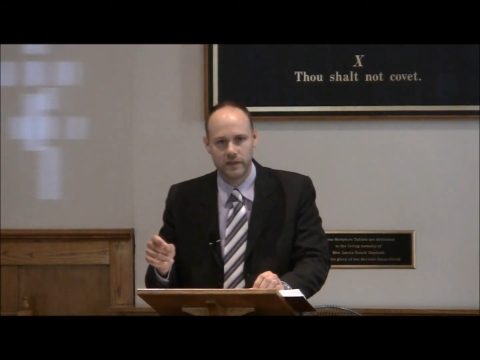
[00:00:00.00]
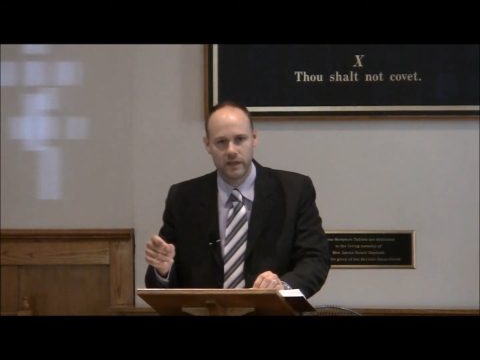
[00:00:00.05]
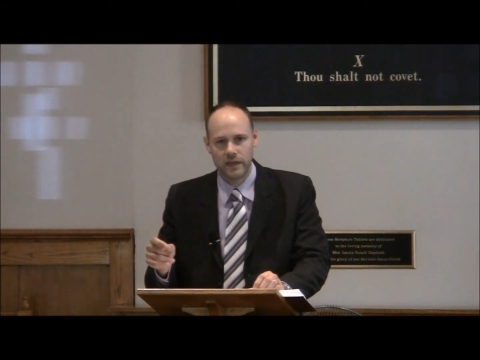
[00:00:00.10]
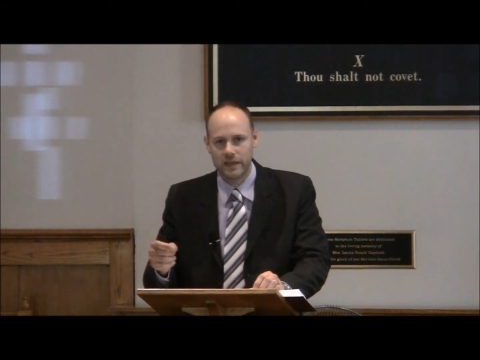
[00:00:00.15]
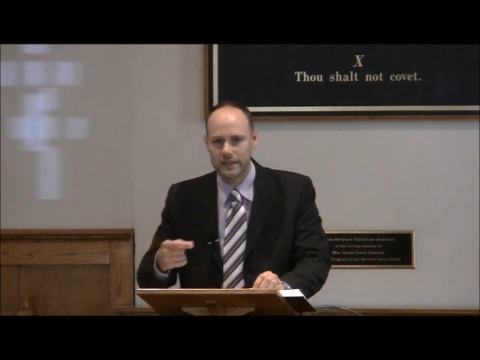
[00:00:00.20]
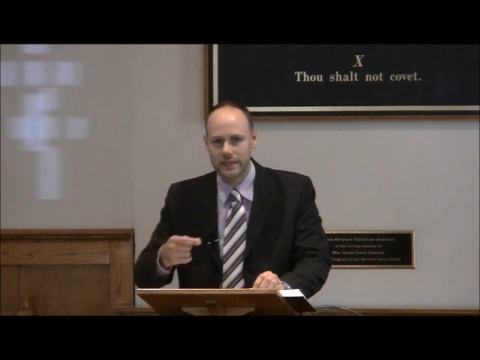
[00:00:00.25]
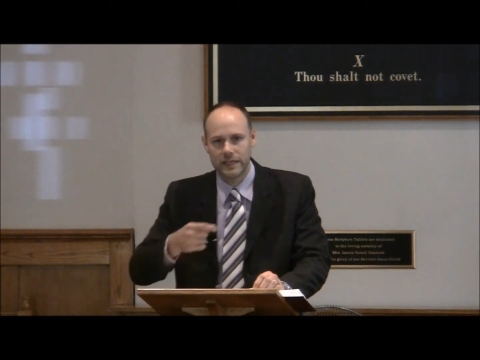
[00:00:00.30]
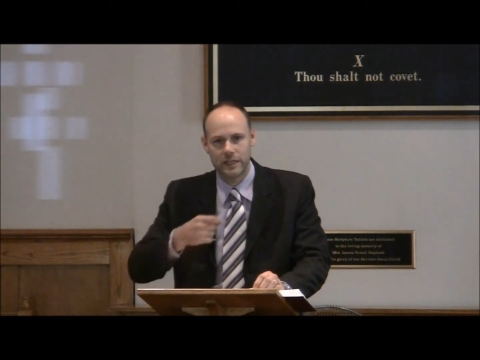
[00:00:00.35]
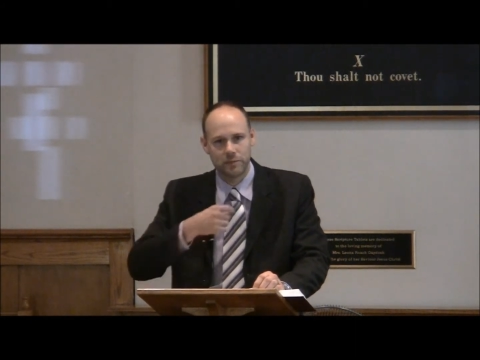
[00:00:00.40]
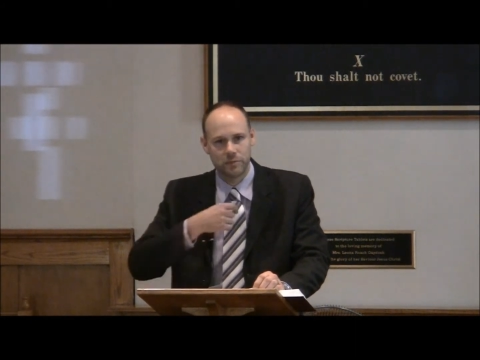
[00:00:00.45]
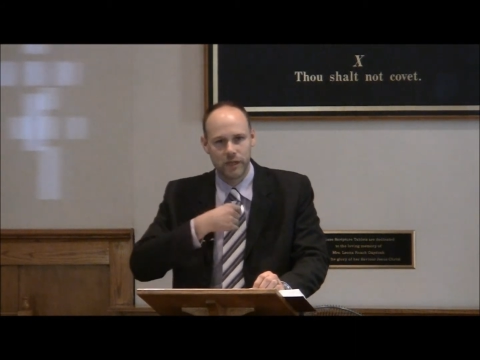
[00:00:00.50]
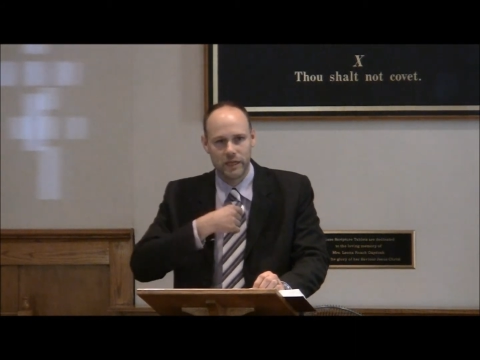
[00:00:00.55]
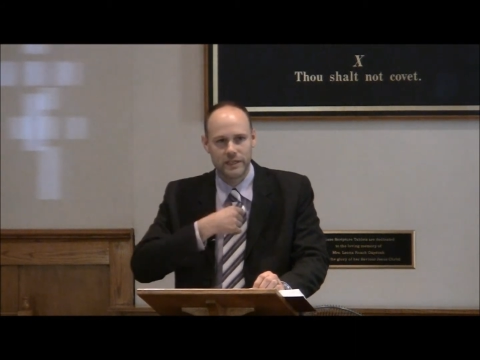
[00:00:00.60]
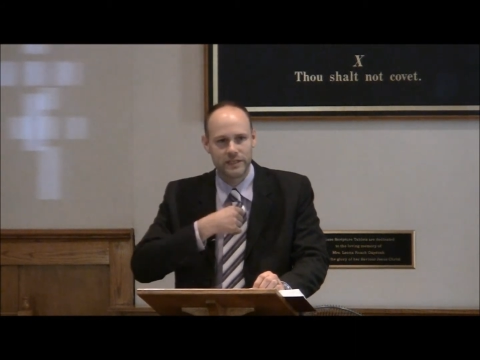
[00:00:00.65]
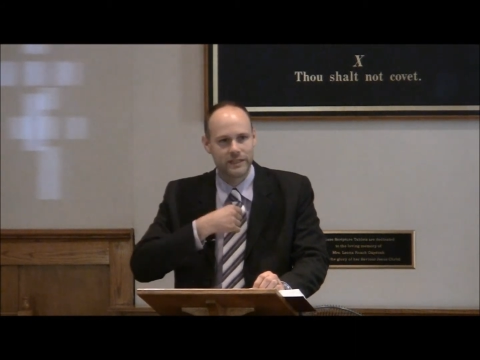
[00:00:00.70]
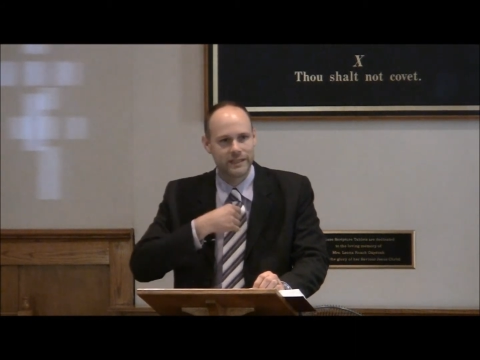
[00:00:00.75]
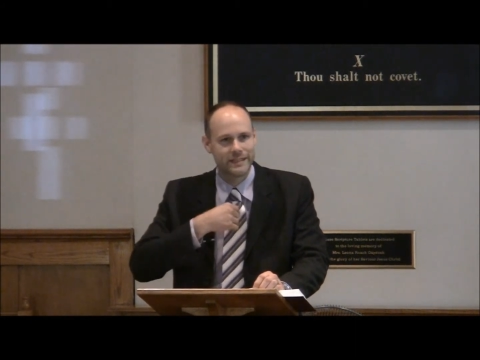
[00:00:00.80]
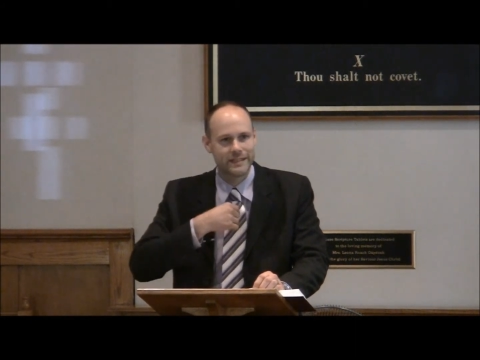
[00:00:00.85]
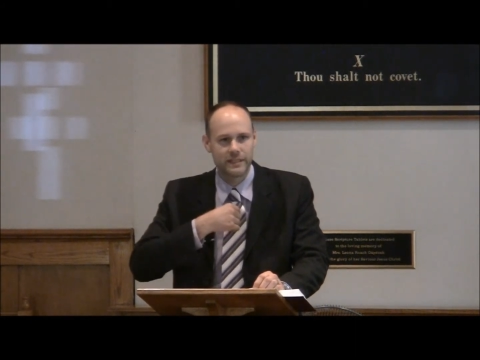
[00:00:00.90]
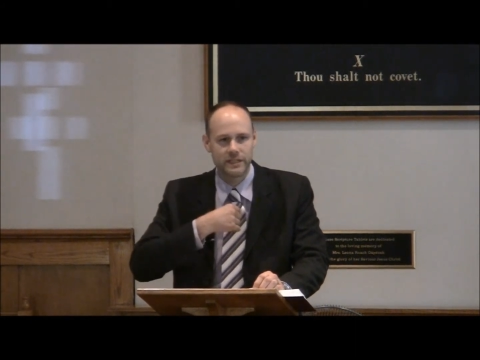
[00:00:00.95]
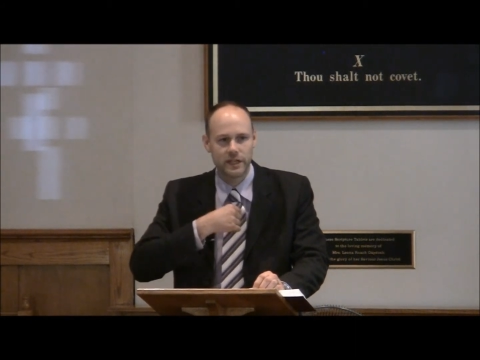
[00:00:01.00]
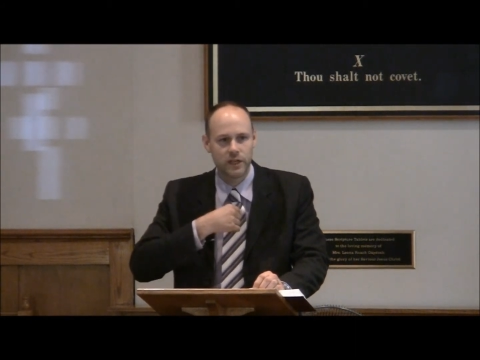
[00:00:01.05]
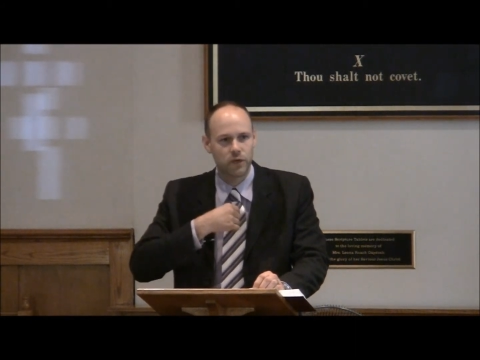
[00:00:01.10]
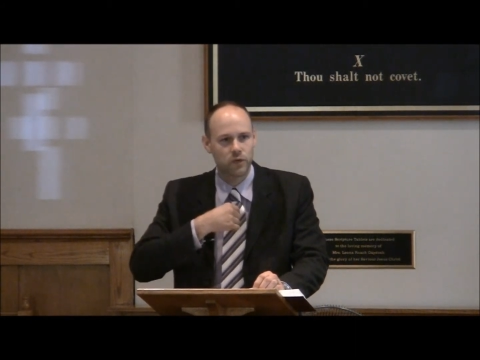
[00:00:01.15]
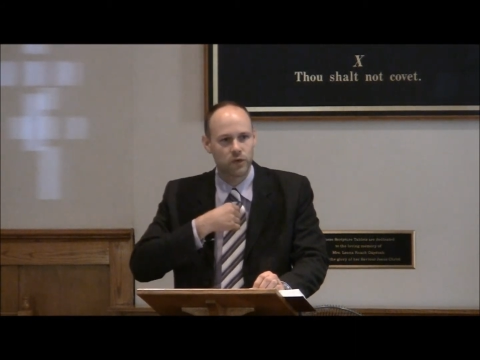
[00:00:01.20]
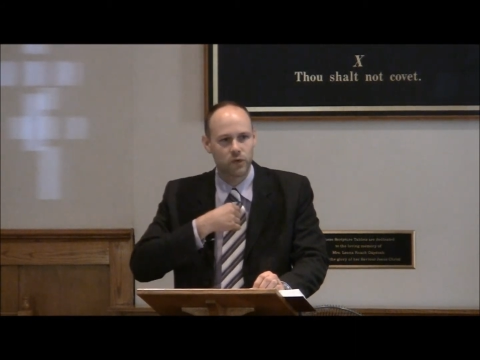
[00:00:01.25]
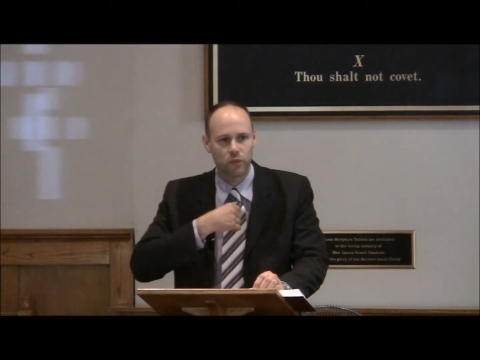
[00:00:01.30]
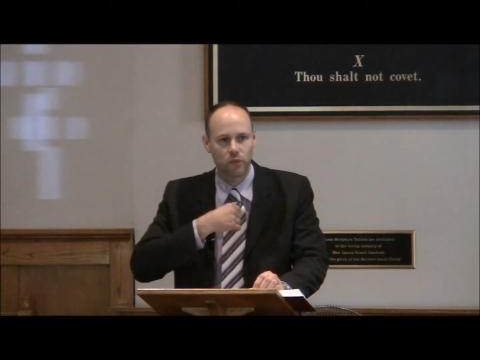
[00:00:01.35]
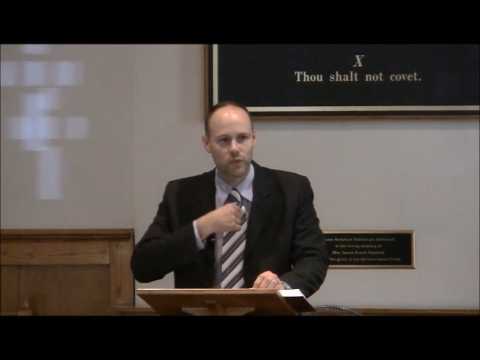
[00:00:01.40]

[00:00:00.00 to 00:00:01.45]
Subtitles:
It takes place in the secret